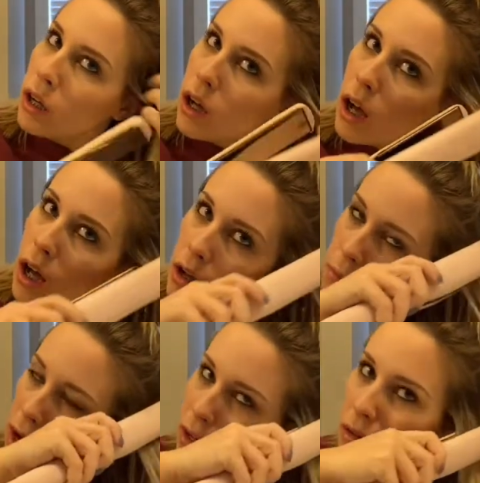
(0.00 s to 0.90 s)

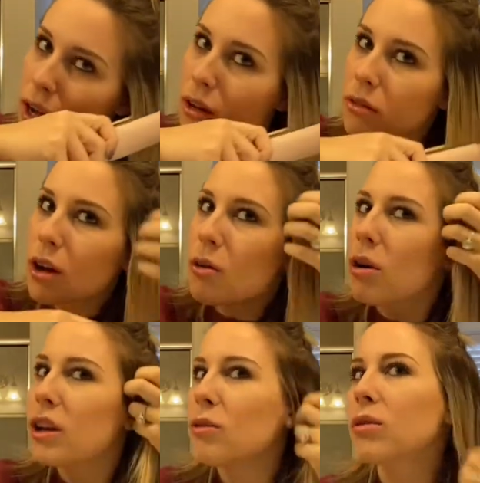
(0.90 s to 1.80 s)
I don't know
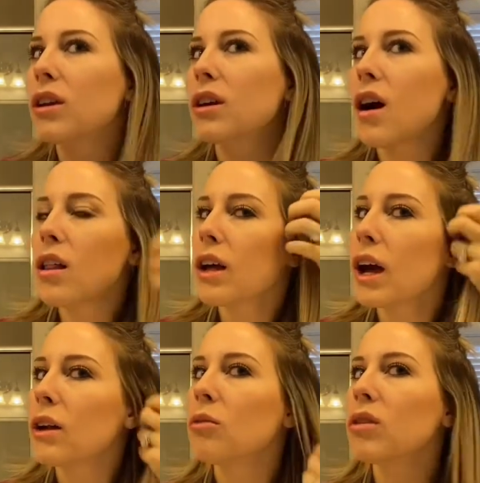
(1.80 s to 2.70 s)
what to really call it.
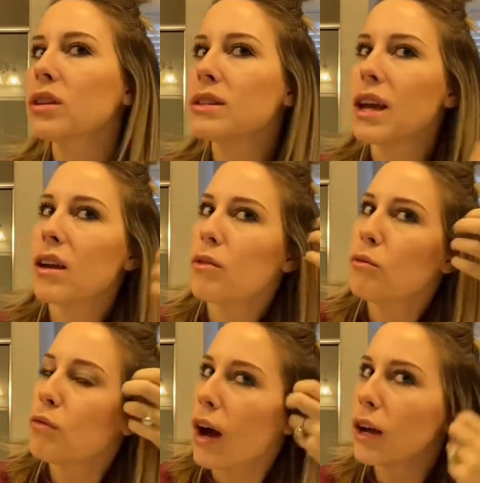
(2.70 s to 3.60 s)
I don't want to say
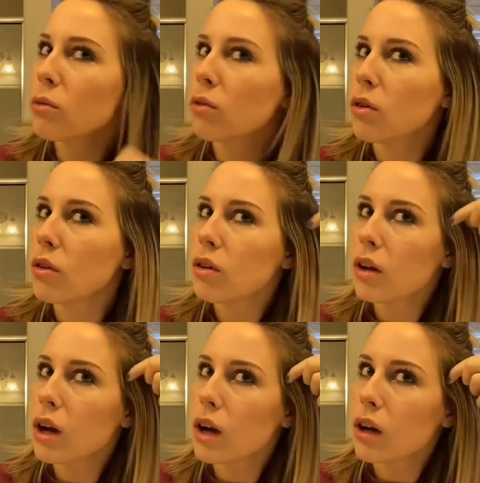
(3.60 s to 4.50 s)
viral,
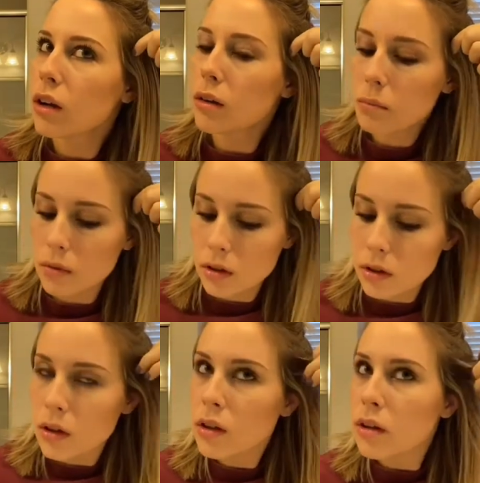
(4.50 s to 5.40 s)

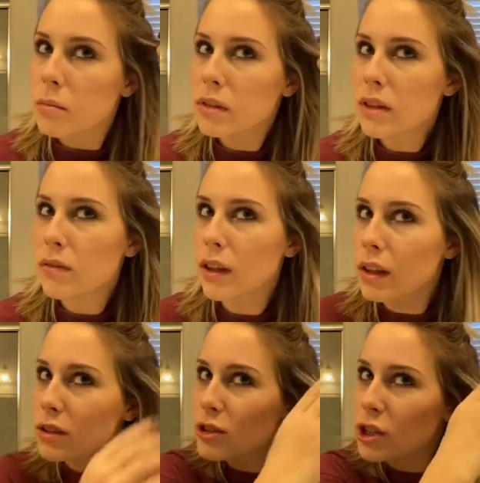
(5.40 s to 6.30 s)
because I feel like
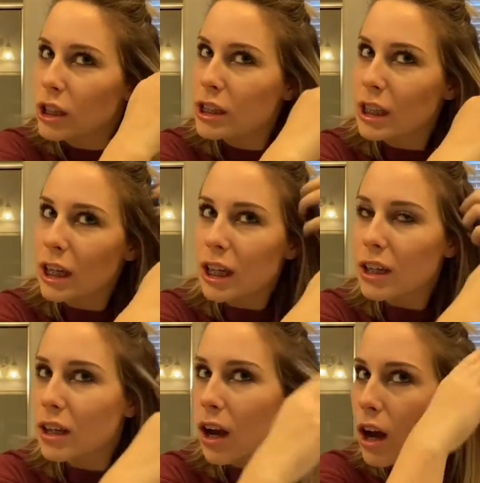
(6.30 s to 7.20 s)
it's jinxing
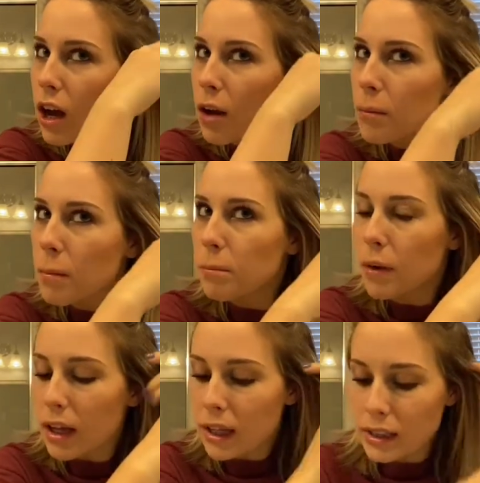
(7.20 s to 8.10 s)
it,
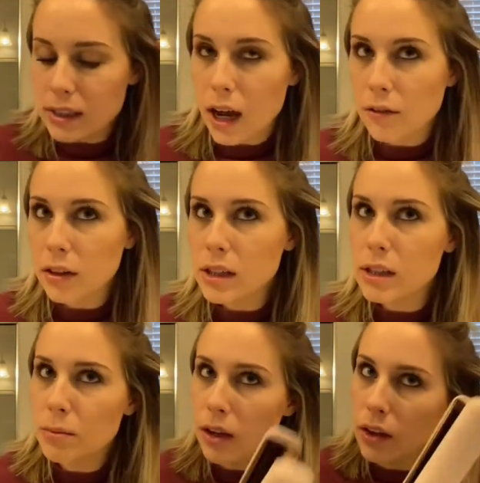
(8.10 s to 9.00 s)
but it's definitely
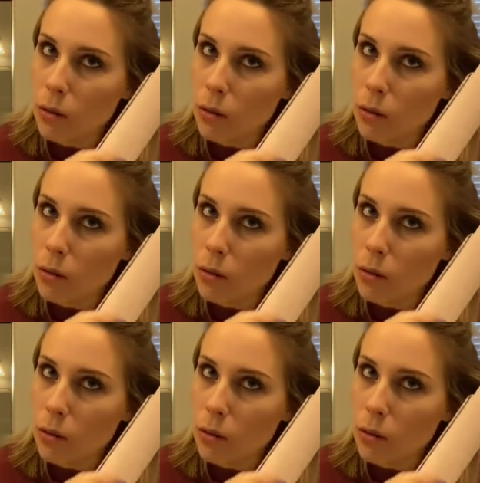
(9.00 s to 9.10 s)
spread like